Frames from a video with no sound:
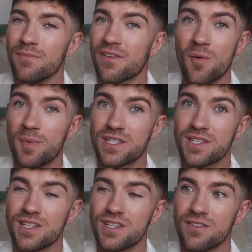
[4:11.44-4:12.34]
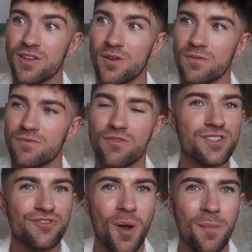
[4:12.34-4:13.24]
You've got bits, you know,
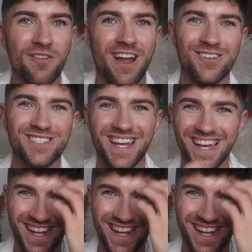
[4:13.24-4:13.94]
squirming around.